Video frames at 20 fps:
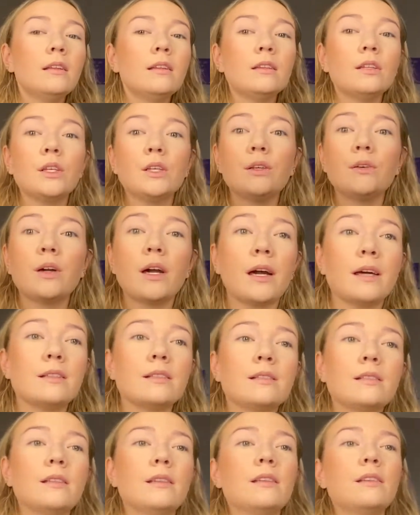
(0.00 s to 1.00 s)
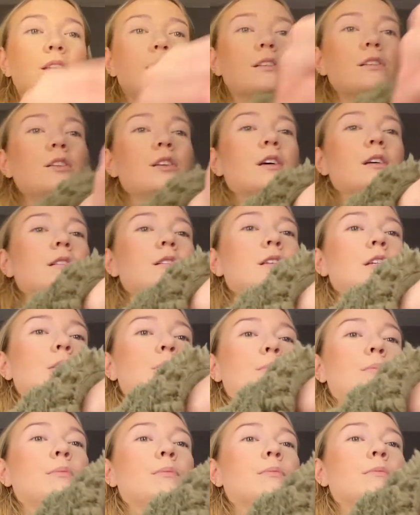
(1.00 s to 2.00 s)
You guys, this is just,
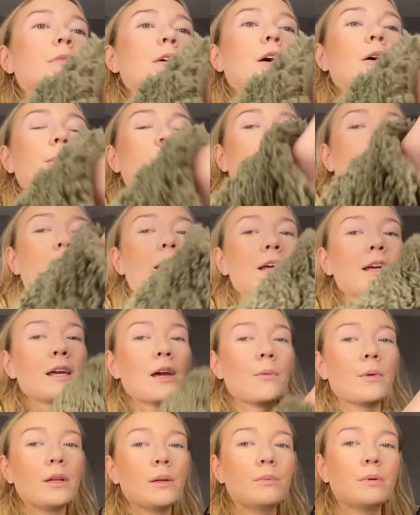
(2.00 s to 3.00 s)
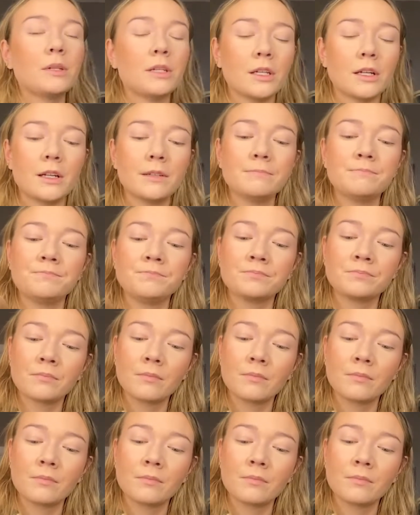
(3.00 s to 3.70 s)
oh my god, I can't wait to put it on.